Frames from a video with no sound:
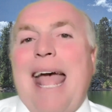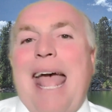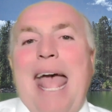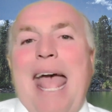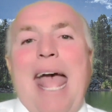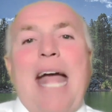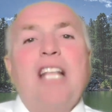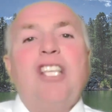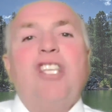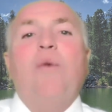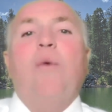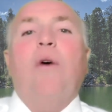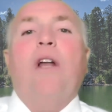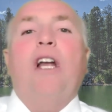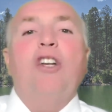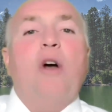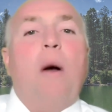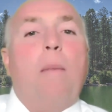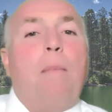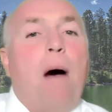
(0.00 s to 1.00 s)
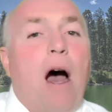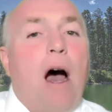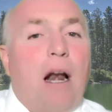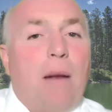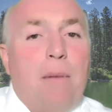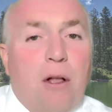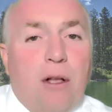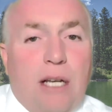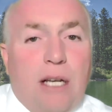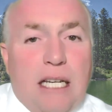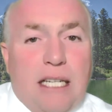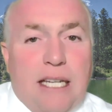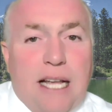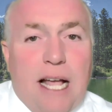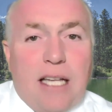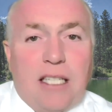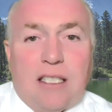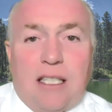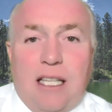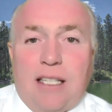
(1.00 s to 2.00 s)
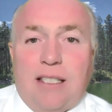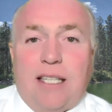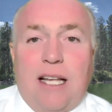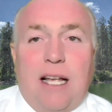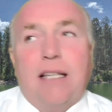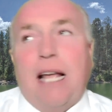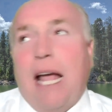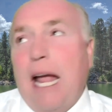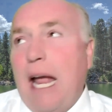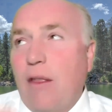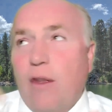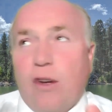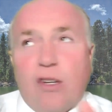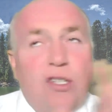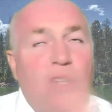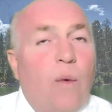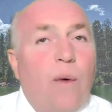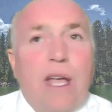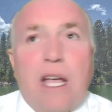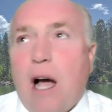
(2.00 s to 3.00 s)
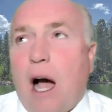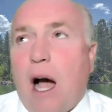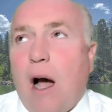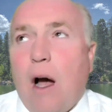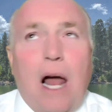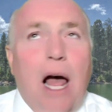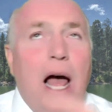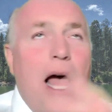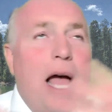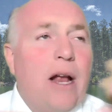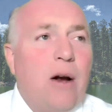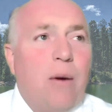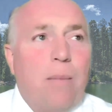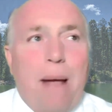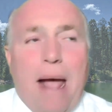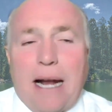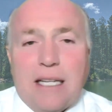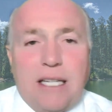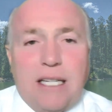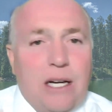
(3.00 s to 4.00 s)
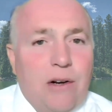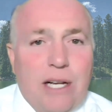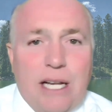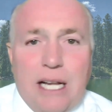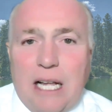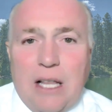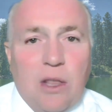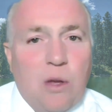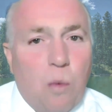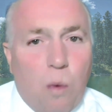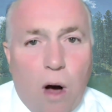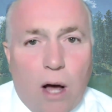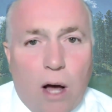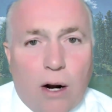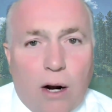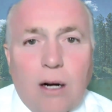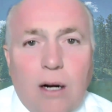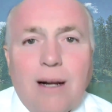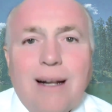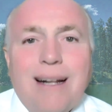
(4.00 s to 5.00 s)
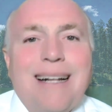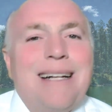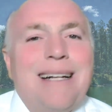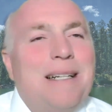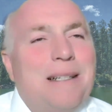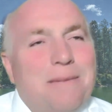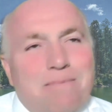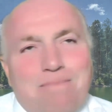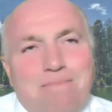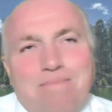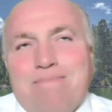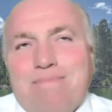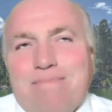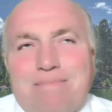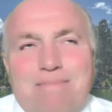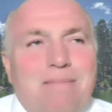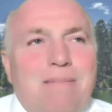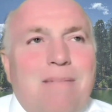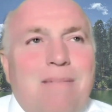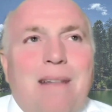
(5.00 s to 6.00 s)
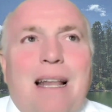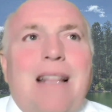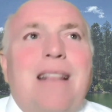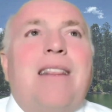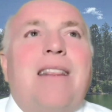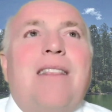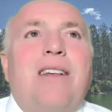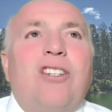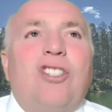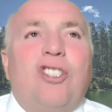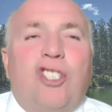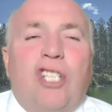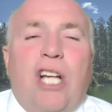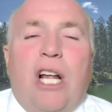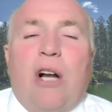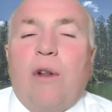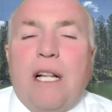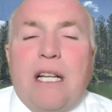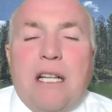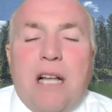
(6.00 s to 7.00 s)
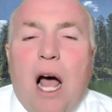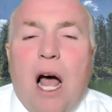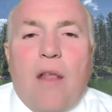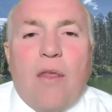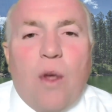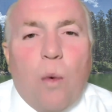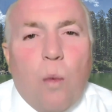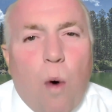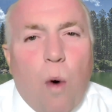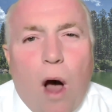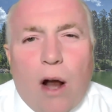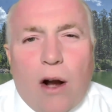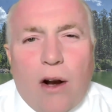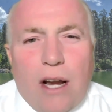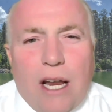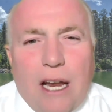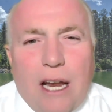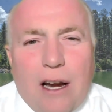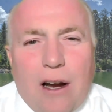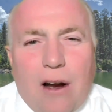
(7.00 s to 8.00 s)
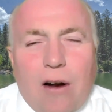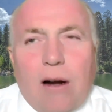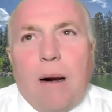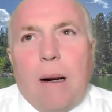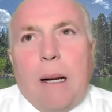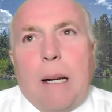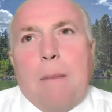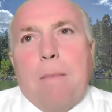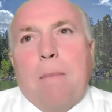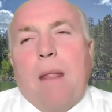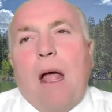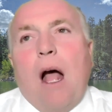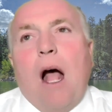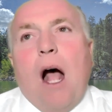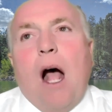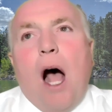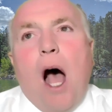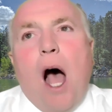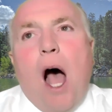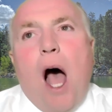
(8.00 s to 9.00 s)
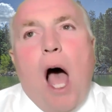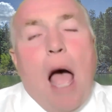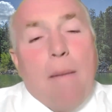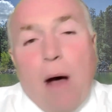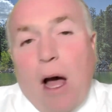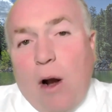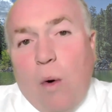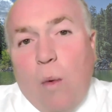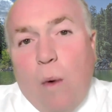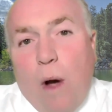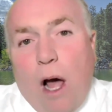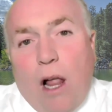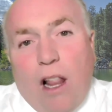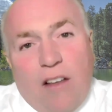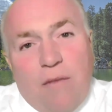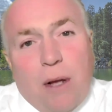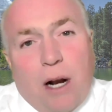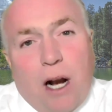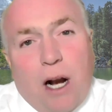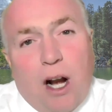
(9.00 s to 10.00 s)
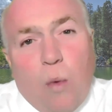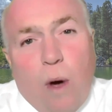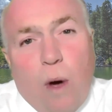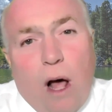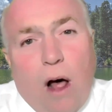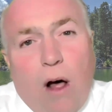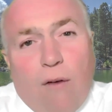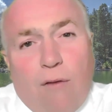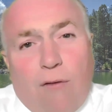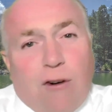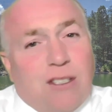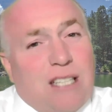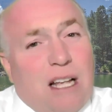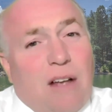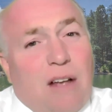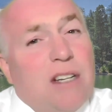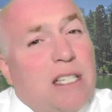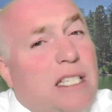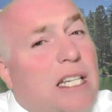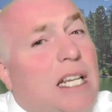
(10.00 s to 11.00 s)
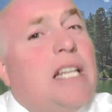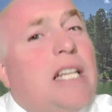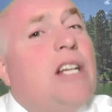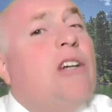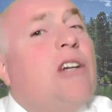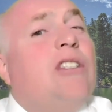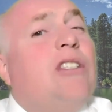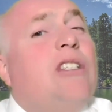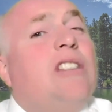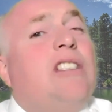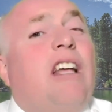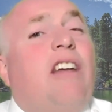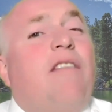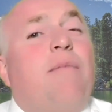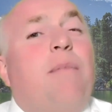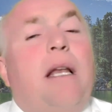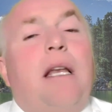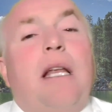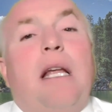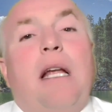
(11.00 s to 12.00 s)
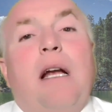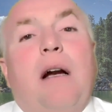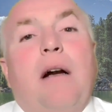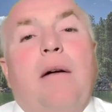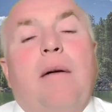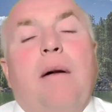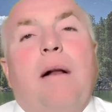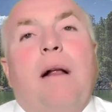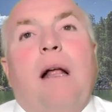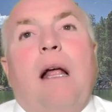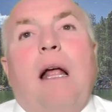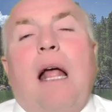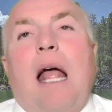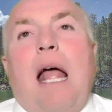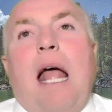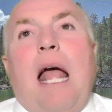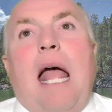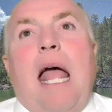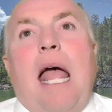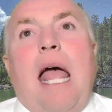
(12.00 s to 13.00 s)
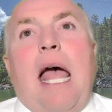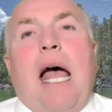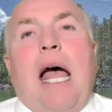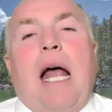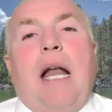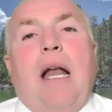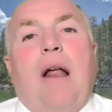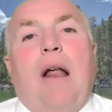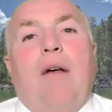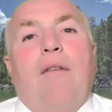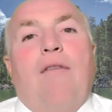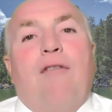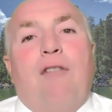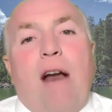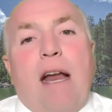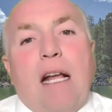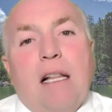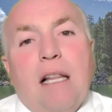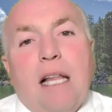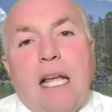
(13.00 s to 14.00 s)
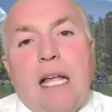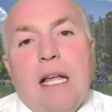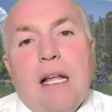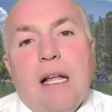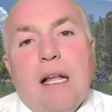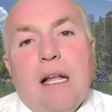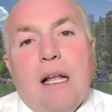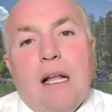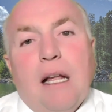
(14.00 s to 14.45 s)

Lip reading: And you want to do a potability test that says, hey, there's no E. coli or bacteria in the water. There's generally not. The water here, I'm on a well. I've been on a well for 17 years since I've been here. And frankly,